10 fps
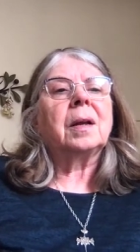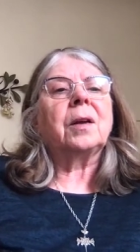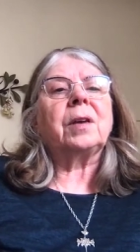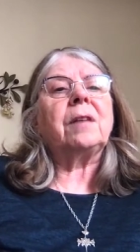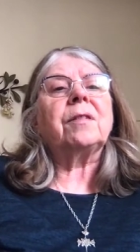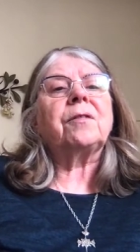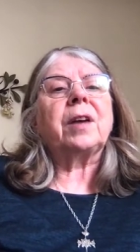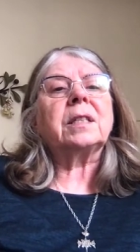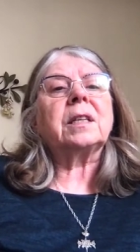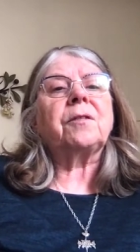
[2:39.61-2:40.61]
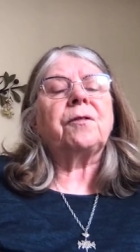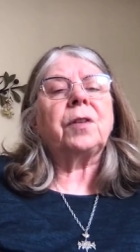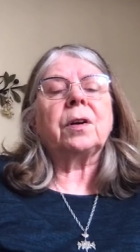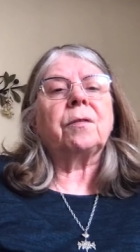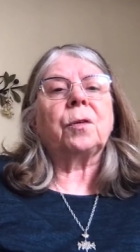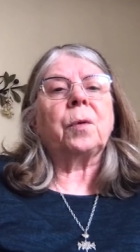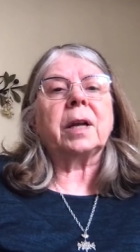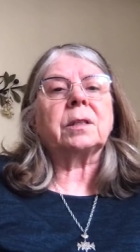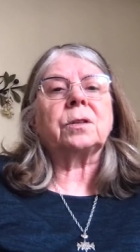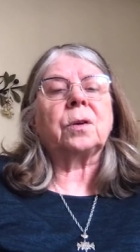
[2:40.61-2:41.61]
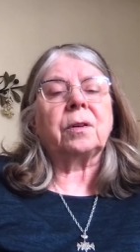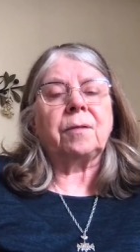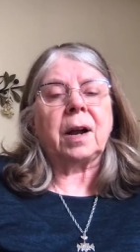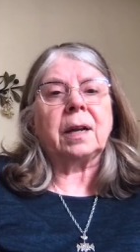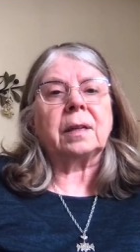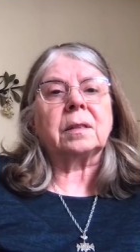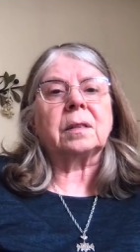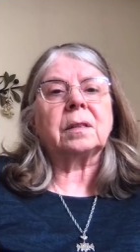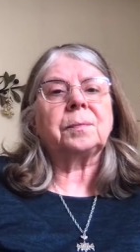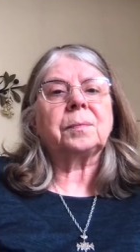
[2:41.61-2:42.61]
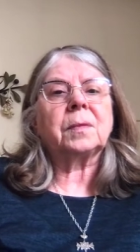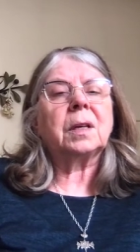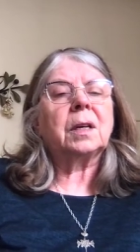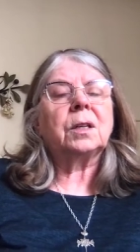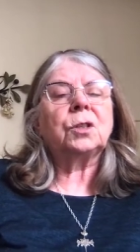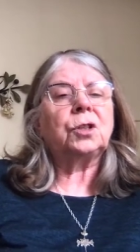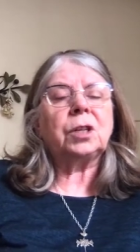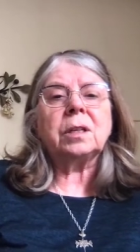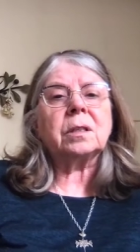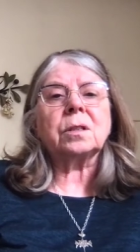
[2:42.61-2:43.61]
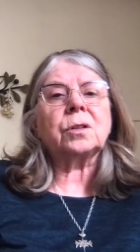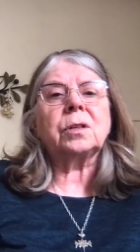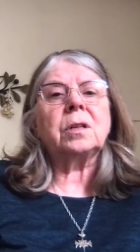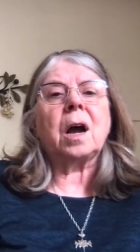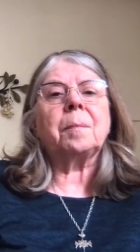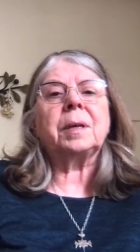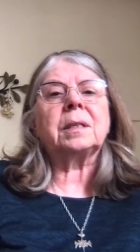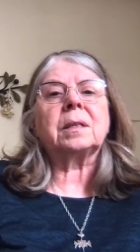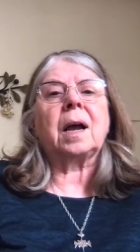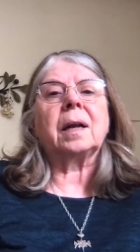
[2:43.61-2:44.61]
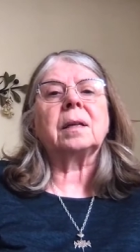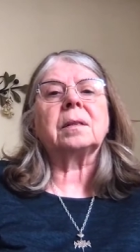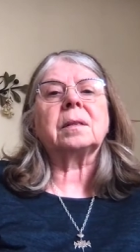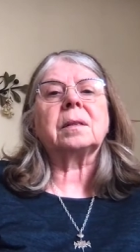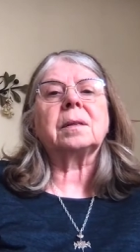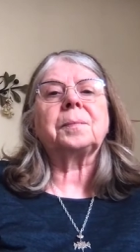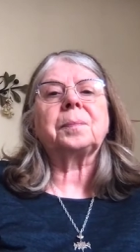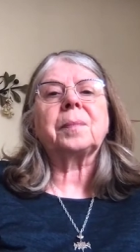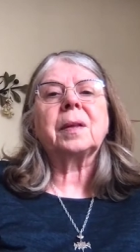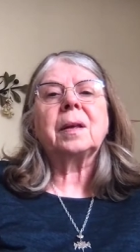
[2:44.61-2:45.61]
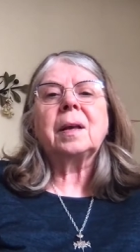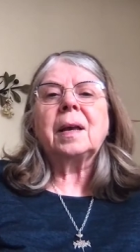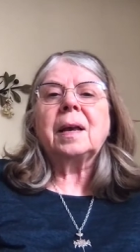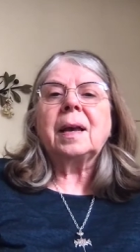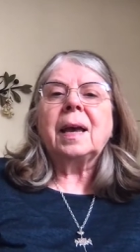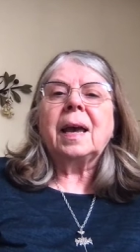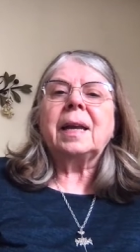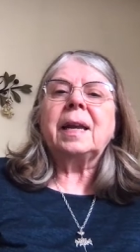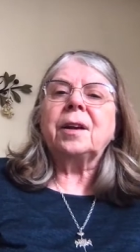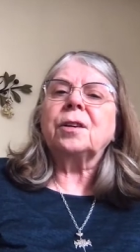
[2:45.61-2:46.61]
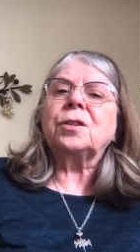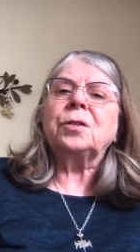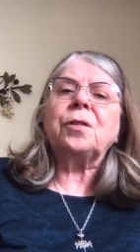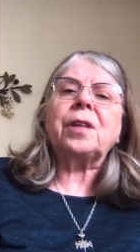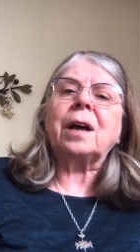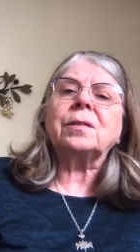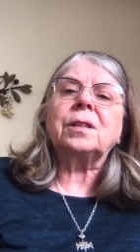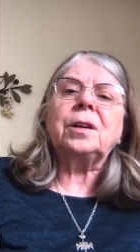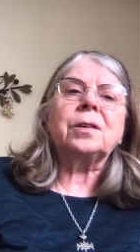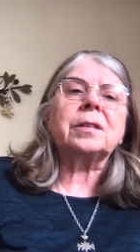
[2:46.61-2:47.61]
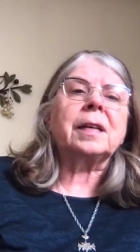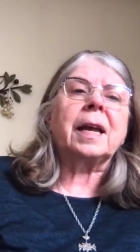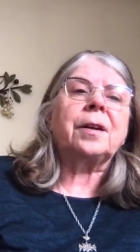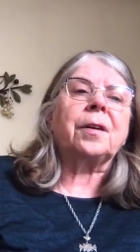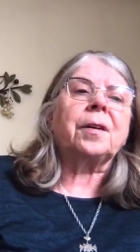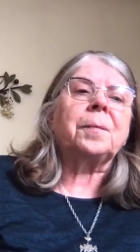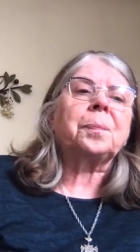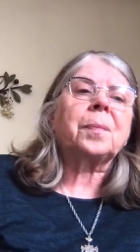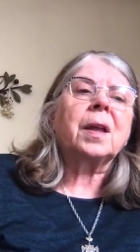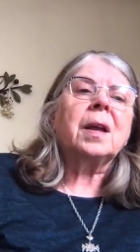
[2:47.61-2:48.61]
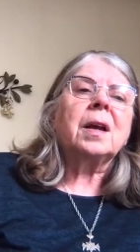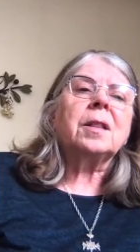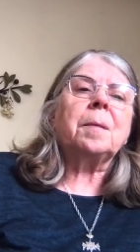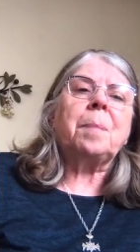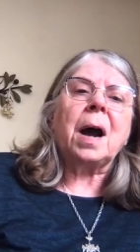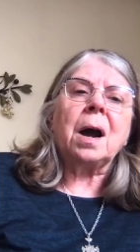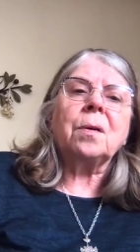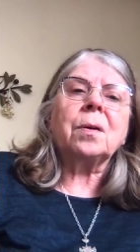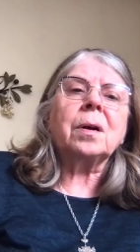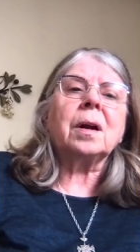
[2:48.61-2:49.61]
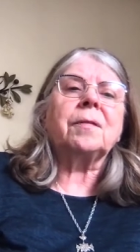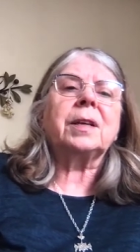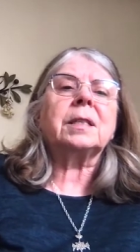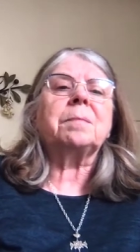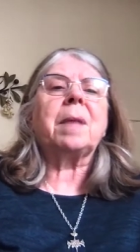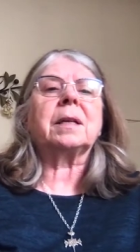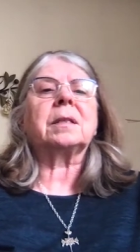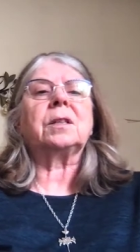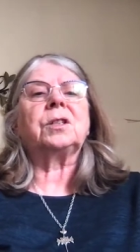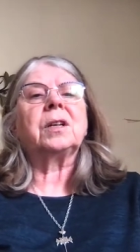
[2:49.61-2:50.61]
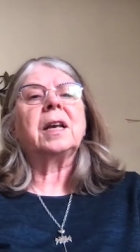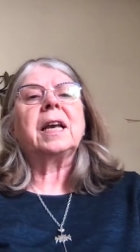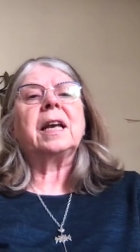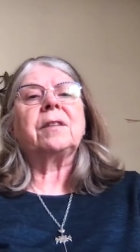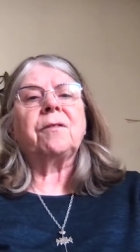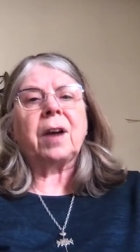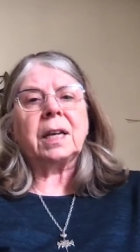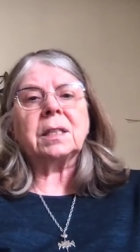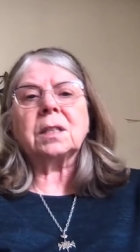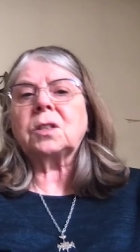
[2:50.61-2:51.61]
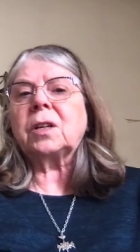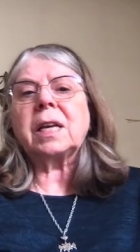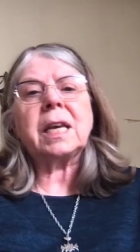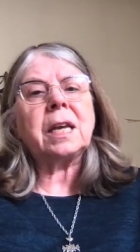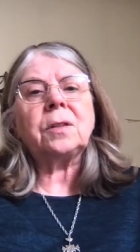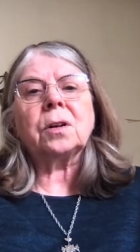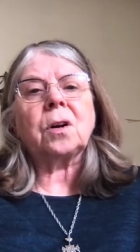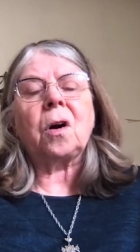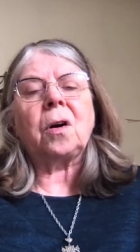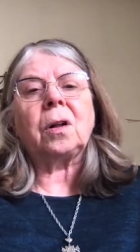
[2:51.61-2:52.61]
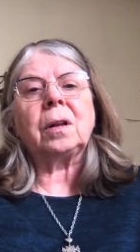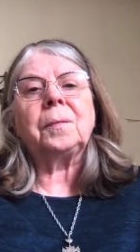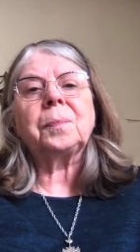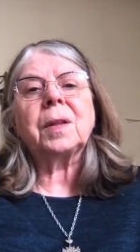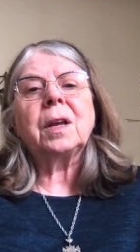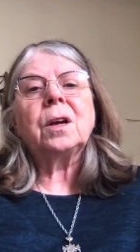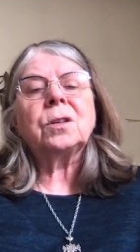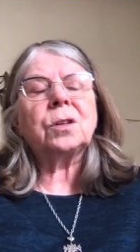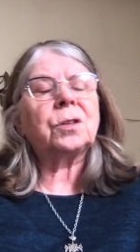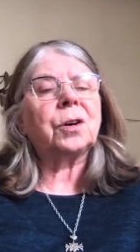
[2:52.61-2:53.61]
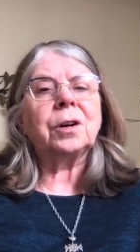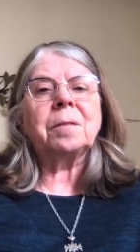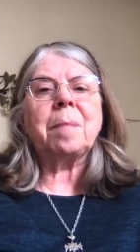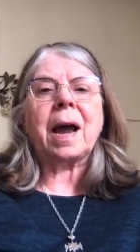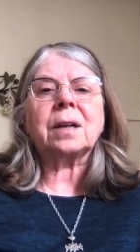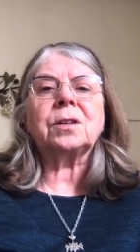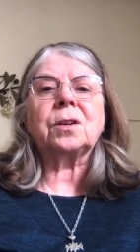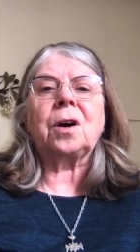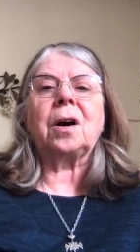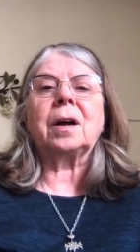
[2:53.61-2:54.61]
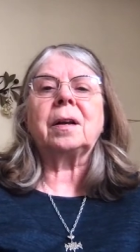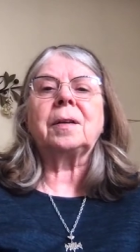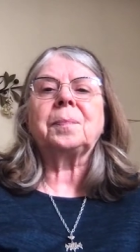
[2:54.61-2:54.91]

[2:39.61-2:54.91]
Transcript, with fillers: Now, even facing fear of arrest or violence, Jesus could not be silenced. And here, 2,000 years later, the power of his message invites us to heed the call, to turn back to God,